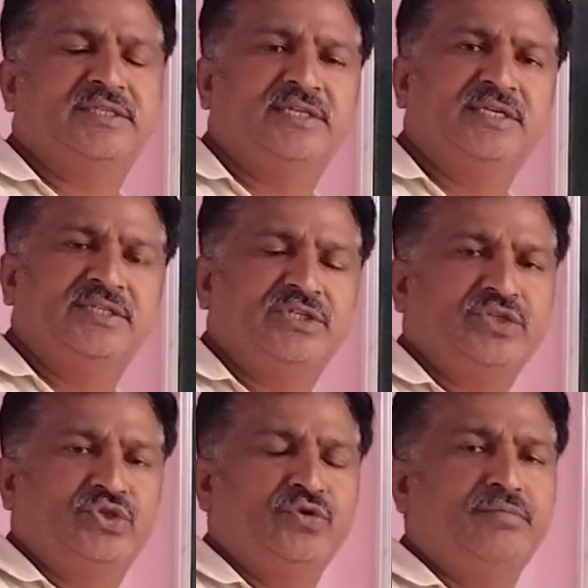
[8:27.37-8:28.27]
cells,
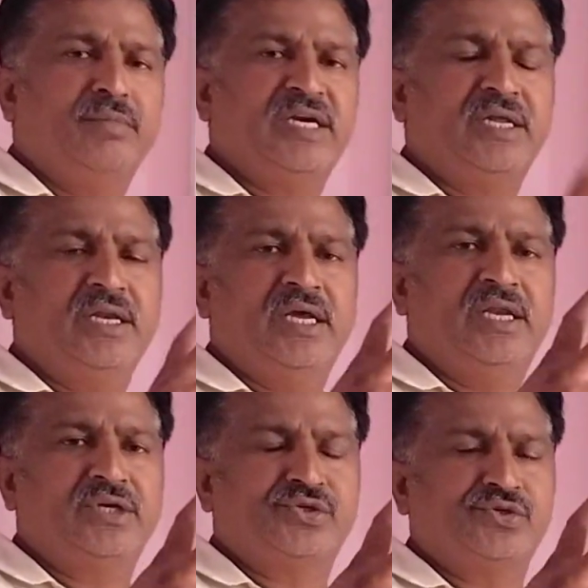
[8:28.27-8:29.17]
two metal
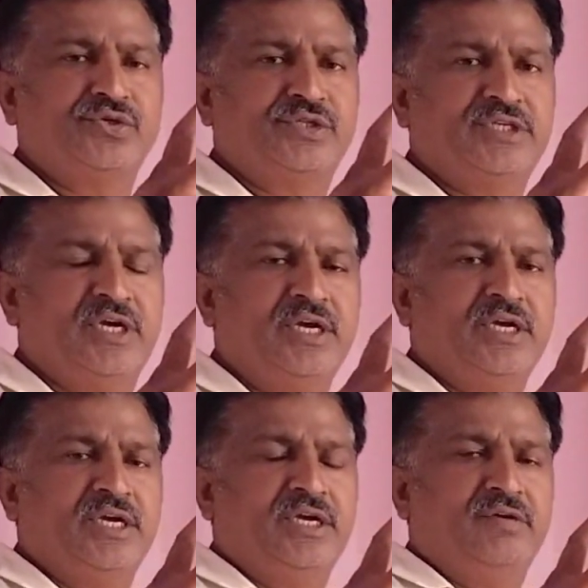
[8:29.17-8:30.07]
electrodes
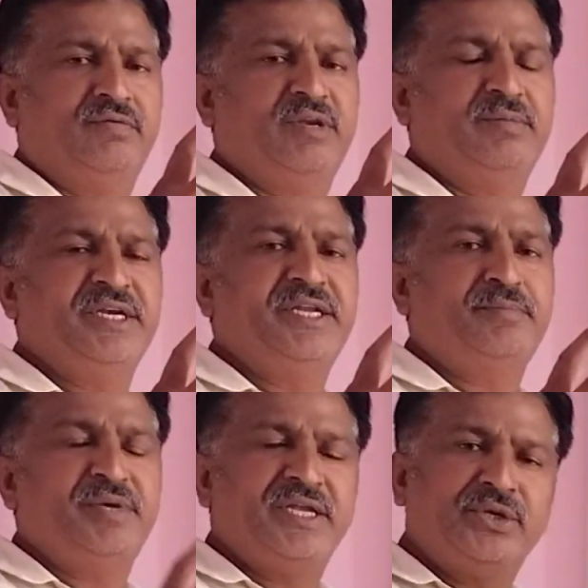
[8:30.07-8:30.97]
will be
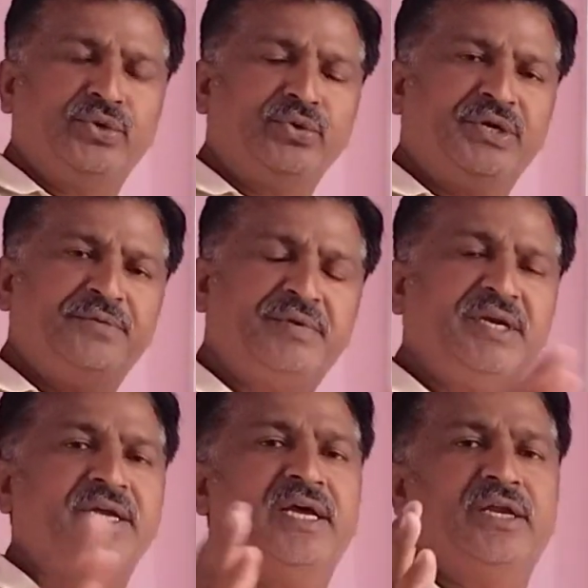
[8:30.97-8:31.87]
dipped in two
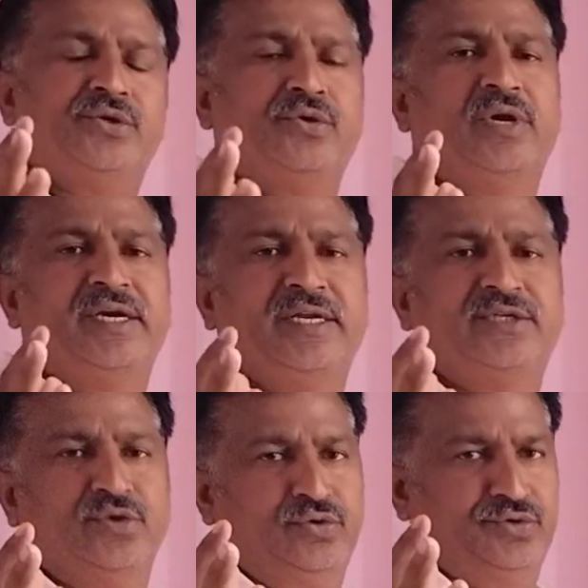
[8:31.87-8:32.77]
different electrolytic
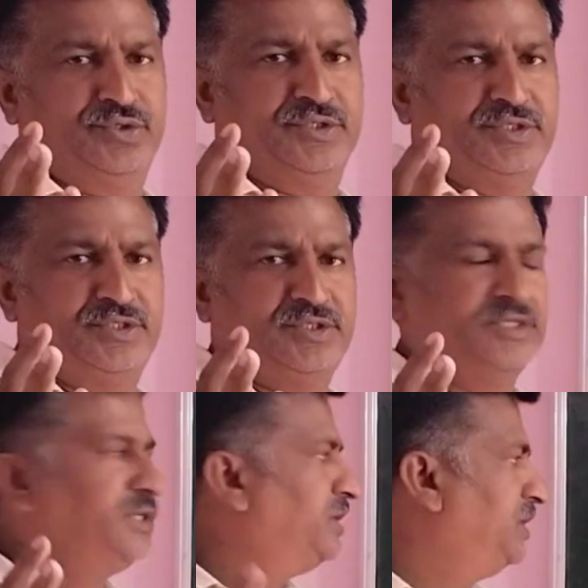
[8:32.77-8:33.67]
solutions.
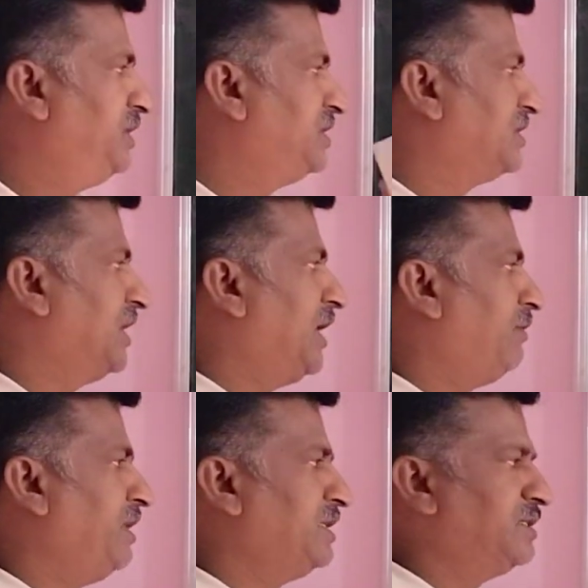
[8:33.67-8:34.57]
In these
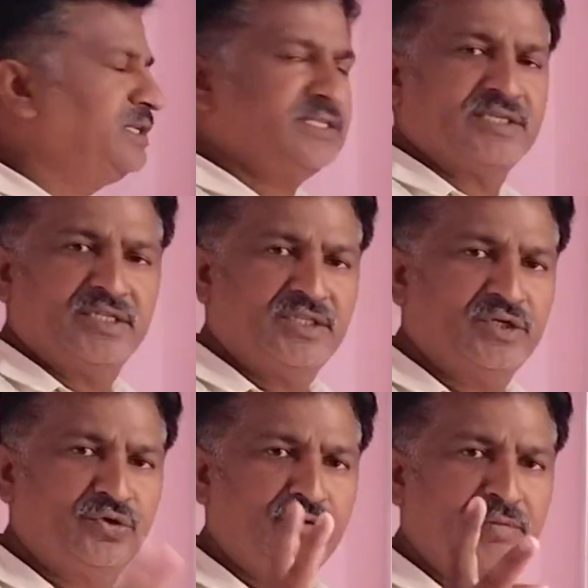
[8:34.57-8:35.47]
galvanic cells, the
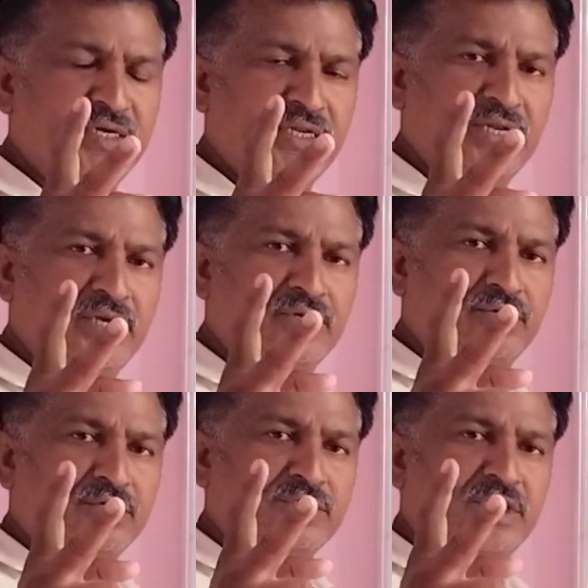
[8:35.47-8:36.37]
two metal
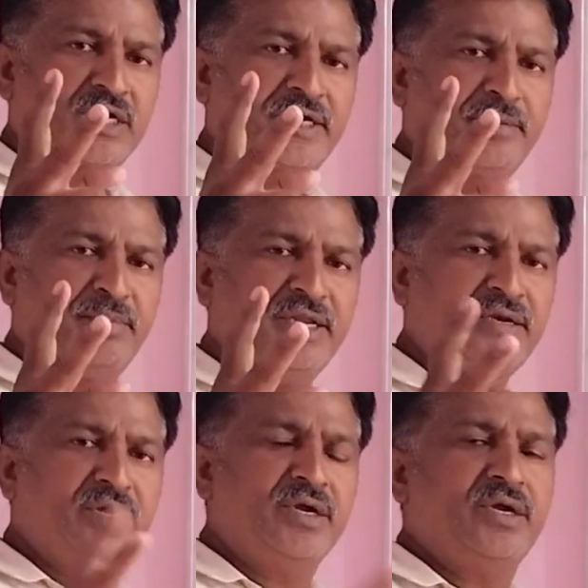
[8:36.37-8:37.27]
electrodes are dipped in
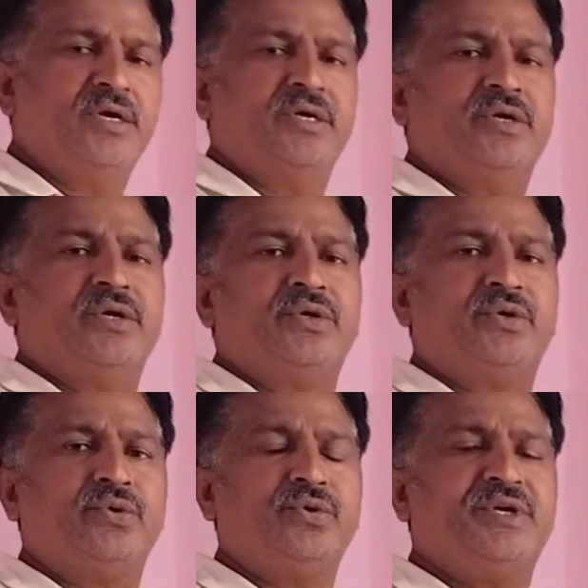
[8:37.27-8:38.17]

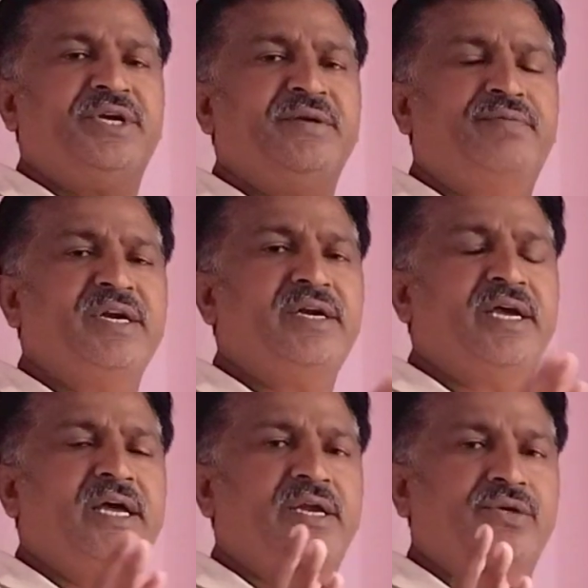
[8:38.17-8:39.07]
two different
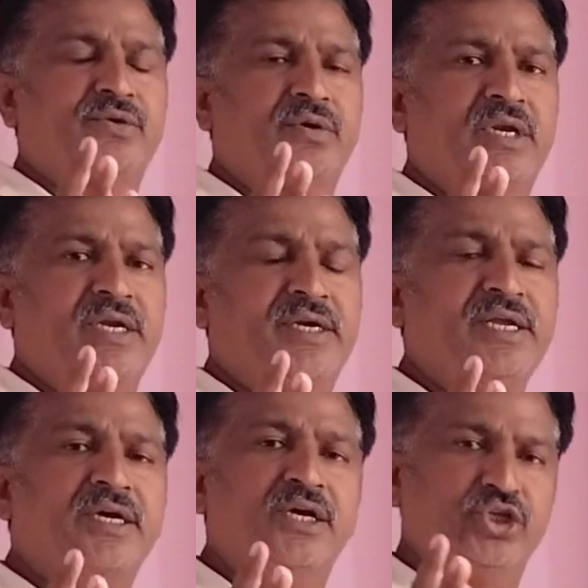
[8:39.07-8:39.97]

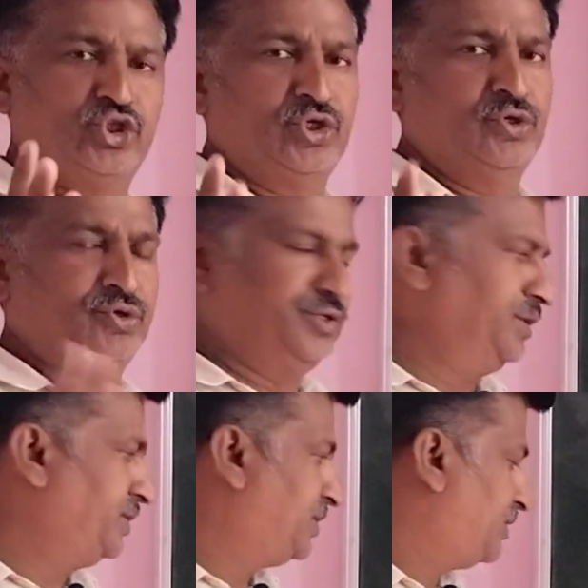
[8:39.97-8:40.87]
electrolytic
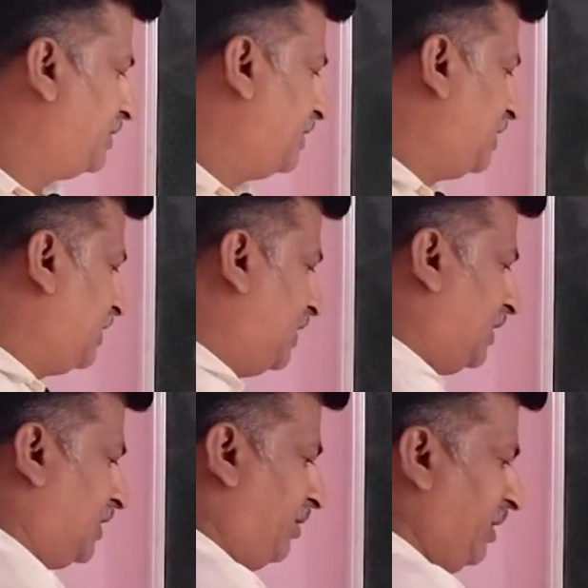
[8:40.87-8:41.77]
solutions.
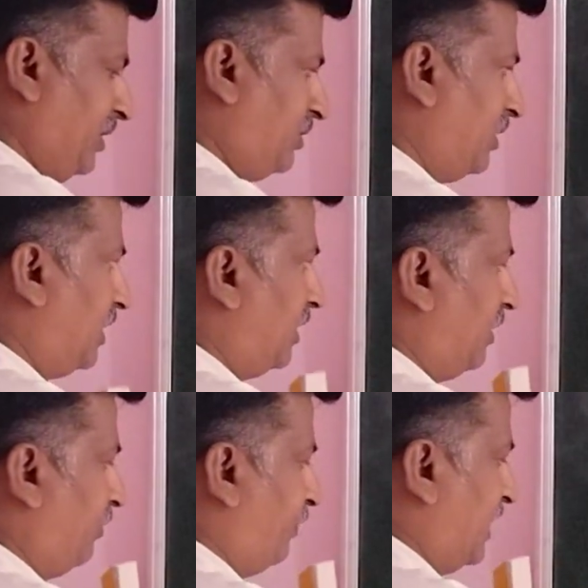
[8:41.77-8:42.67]
And coming for